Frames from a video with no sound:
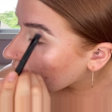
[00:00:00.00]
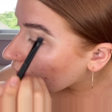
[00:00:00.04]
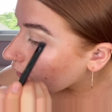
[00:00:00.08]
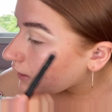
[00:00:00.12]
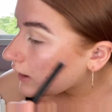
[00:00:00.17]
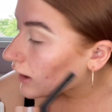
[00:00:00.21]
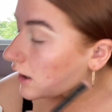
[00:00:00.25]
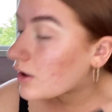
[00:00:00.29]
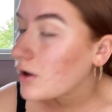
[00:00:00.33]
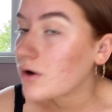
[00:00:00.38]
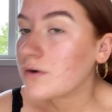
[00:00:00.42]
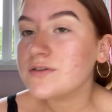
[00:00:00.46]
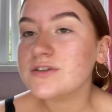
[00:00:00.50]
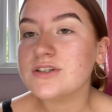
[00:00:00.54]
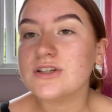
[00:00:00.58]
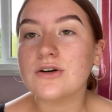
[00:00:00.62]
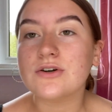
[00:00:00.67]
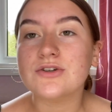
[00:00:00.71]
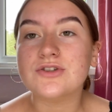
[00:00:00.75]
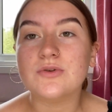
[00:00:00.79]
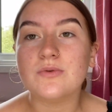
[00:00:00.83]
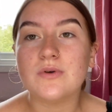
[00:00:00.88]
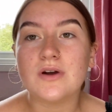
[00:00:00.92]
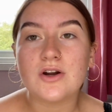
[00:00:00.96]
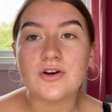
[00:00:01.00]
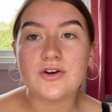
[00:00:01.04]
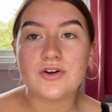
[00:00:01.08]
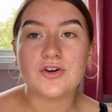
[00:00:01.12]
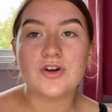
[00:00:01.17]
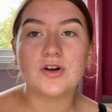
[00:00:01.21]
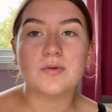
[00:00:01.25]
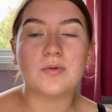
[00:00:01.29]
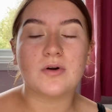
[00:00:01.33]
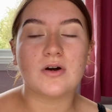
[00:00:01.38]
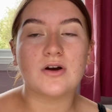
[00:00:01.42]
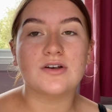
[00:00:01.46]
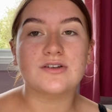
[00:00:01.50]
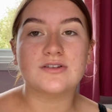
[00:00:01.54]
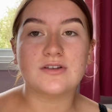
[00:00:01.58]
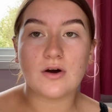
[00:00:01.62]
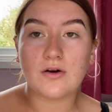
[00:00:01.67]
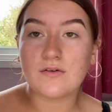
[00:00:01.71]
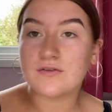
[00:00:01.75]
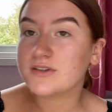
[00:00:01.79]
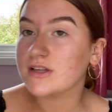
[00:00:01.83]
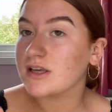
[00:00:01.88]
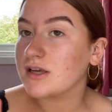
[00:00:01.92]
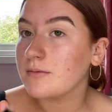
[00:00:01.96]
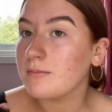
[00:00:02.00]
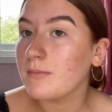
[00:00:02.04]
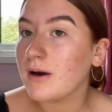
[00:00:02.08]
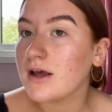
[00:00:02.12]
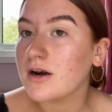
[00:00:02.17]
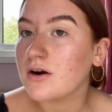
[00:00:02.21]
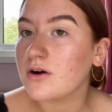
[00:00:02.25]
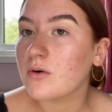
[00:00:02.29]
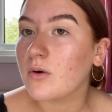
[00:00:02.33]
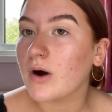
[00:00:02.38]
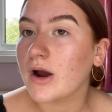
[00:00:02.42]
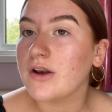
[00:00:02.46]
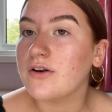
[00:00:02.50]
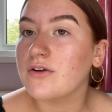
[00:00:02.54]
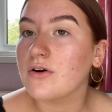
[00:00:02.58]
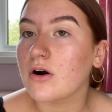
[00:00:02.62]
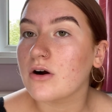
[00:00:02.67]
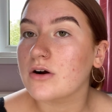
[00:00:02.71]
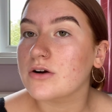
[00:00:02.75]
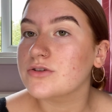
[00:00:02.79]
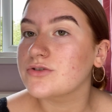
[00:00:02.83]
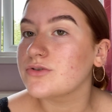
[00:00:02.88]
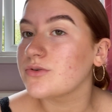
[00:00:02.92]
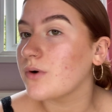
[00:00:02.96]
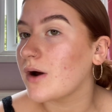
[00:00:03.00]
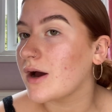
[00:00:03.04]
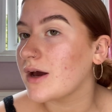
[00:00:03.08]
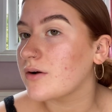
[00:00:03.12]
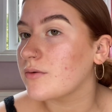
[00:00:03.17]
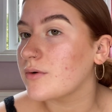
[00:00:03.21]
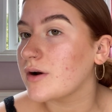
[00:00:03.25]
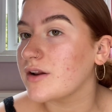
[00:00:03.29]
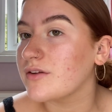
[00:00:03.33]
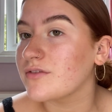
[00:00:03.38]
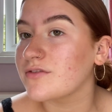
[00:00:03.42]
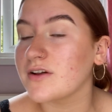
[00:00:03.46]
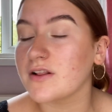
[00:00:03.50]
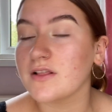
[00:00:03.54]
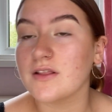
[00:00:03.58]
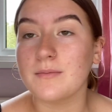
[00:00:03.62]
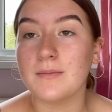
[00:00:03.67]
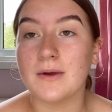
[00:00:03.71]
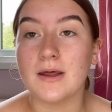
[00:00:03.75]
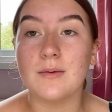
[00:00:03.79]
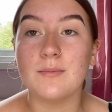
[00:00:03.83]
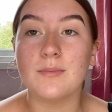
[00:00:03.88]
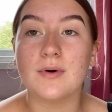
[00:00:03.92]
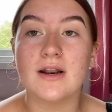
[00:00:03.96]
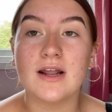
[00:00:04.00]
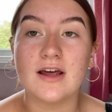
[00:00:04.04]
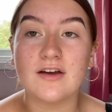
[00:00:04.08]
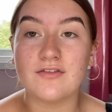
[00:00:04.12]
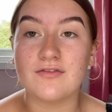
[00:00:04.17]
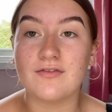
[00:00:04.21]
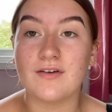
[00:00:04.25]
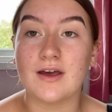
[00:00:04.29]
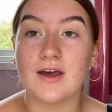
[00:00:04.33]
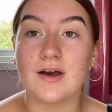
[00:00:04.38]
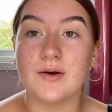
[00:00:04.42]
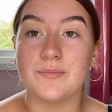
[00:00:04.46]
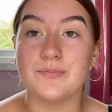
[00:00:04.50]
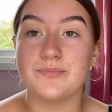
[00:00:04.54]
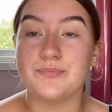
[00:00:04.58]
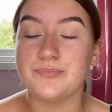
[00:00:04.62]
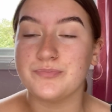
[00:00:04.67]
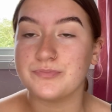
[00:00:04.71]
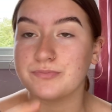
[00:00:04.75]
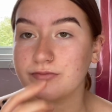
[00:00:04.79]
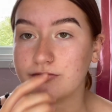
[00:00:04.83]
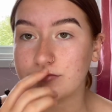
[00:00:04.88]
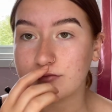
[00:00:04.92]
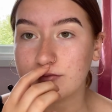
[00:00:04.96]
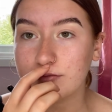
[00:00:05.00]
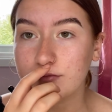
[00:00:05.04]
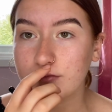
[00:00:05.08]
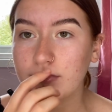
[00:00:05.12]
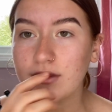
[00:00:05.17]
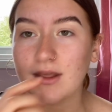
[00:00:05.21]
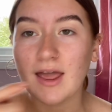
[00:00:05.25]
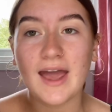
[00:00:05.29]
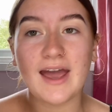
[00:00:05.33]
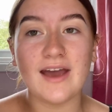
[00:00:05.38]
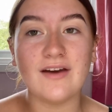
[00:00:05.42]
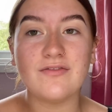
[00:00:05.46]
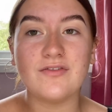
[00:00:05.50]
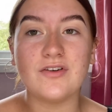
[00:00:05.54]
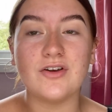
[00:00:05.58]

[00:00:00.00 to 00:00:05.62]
And obviously also when you're doing your brows, obviously mine are quite dark, so I don't need to fill them in, but if you